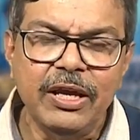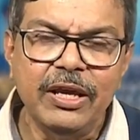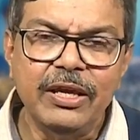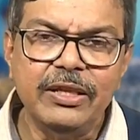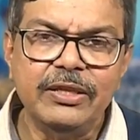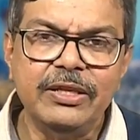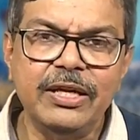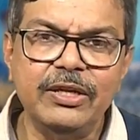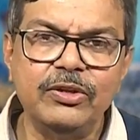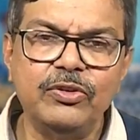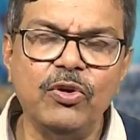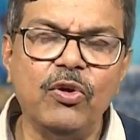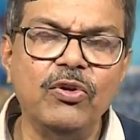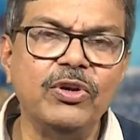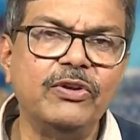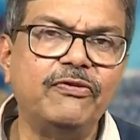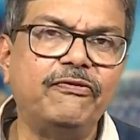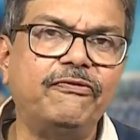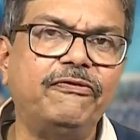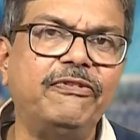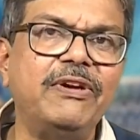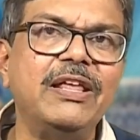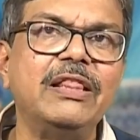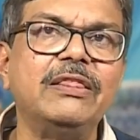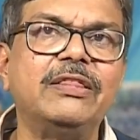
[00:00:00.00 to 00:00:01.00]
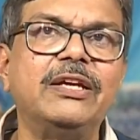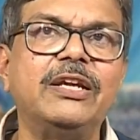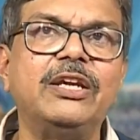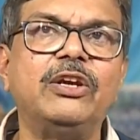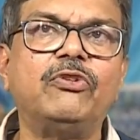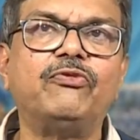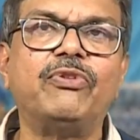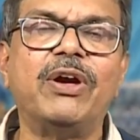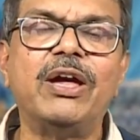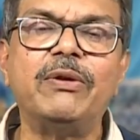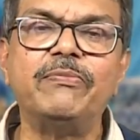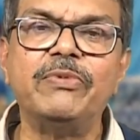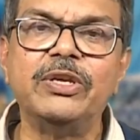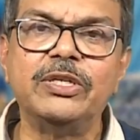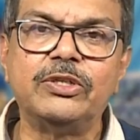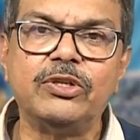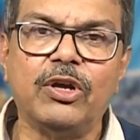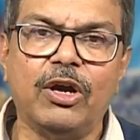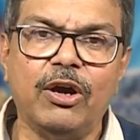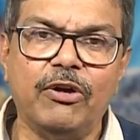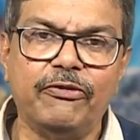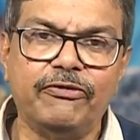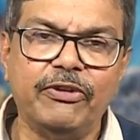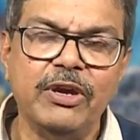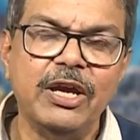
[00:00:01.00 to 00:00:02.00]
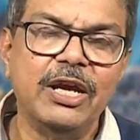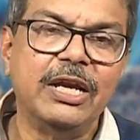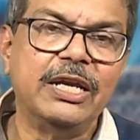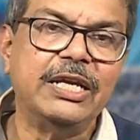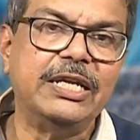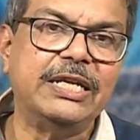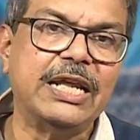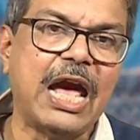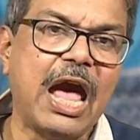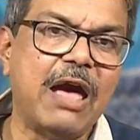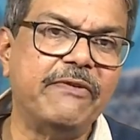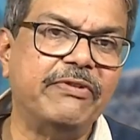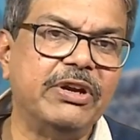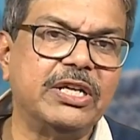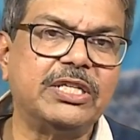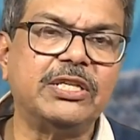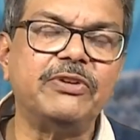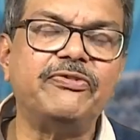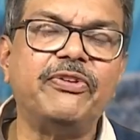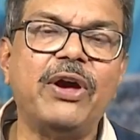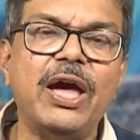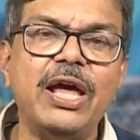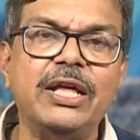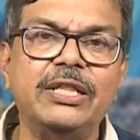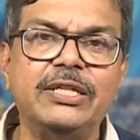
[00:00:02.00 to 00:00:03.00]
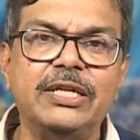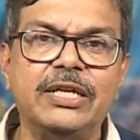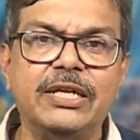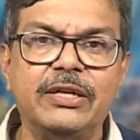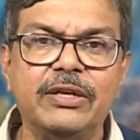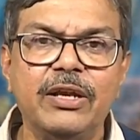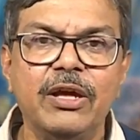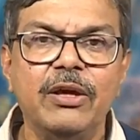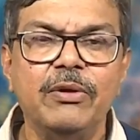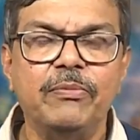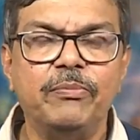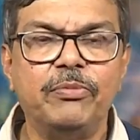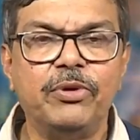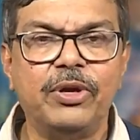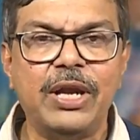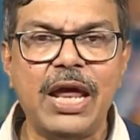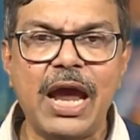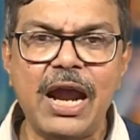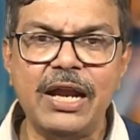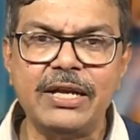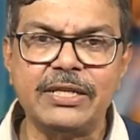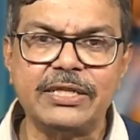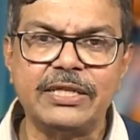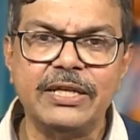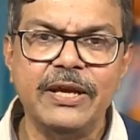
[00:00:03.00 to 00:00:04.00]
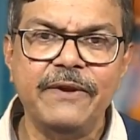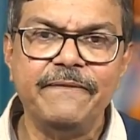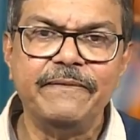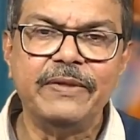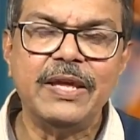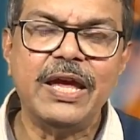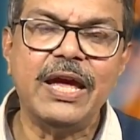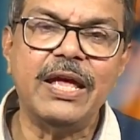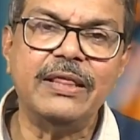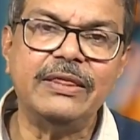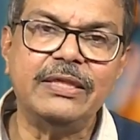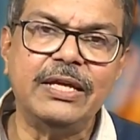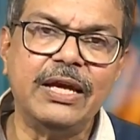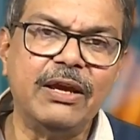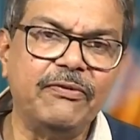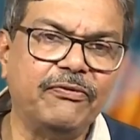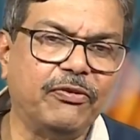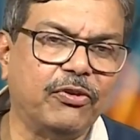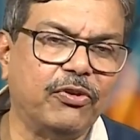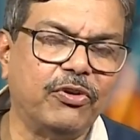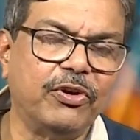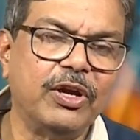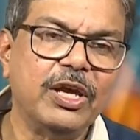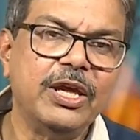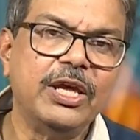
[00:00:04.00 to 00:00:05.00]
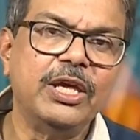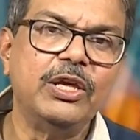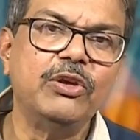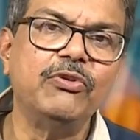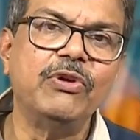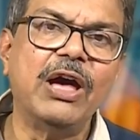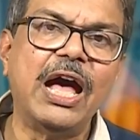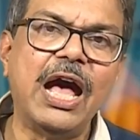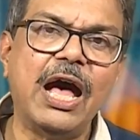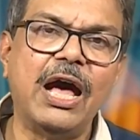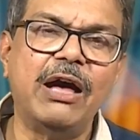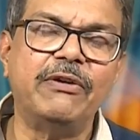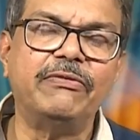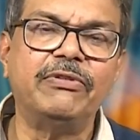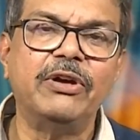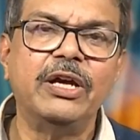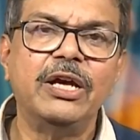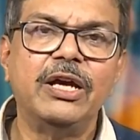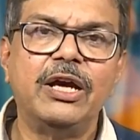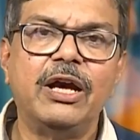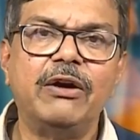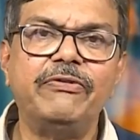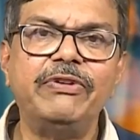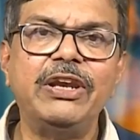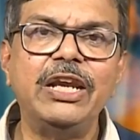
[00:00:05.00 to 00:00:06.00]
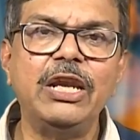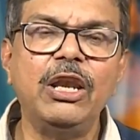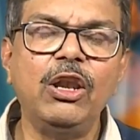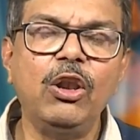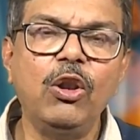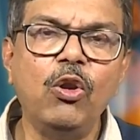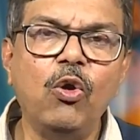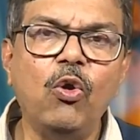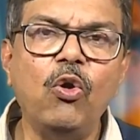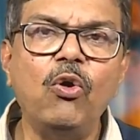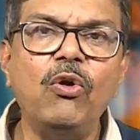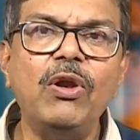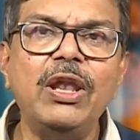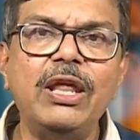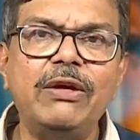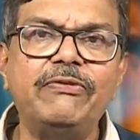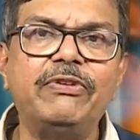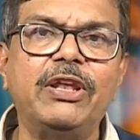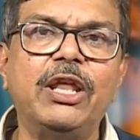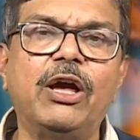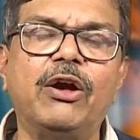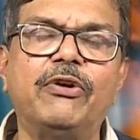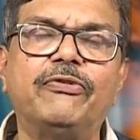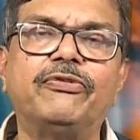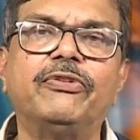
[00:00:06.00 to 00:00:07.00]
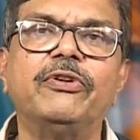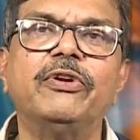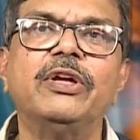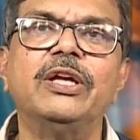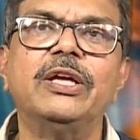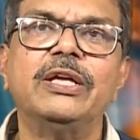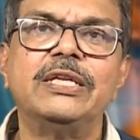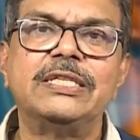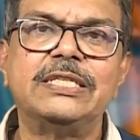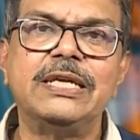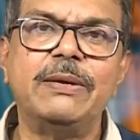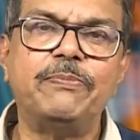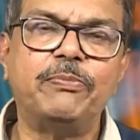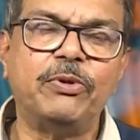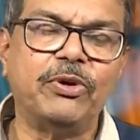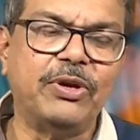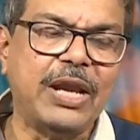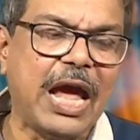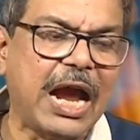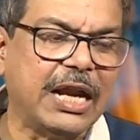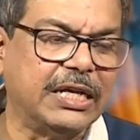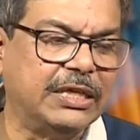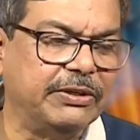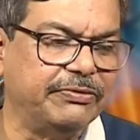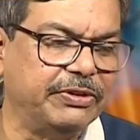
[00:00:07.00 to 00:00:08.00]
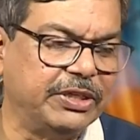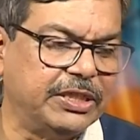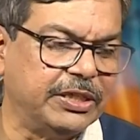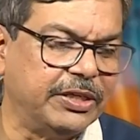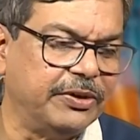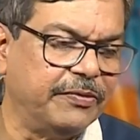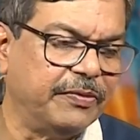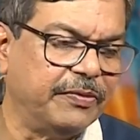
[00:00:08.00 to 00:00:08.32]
They don't feel the requirement of diversifying their products, and therefore you have a very low level of, productivity